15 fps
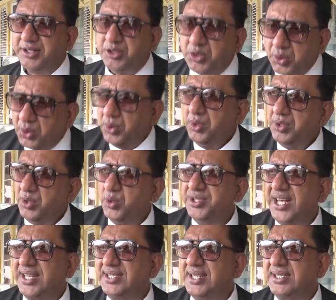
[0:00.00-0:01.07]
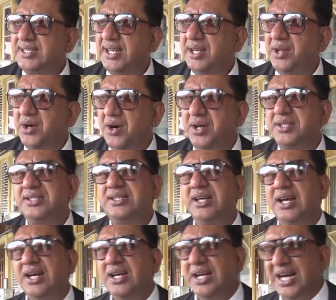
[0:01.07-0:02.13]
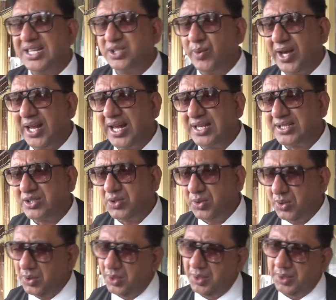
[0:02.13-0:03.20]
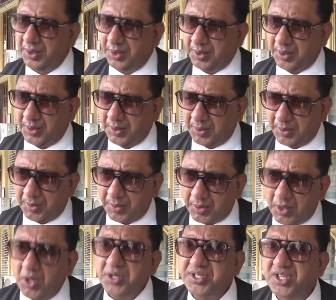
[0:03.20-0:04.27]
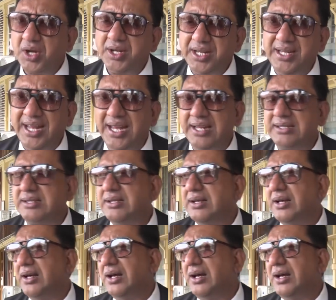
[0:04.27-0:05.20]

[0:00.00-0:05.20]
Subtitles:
to those existing laws, as well as to consolidate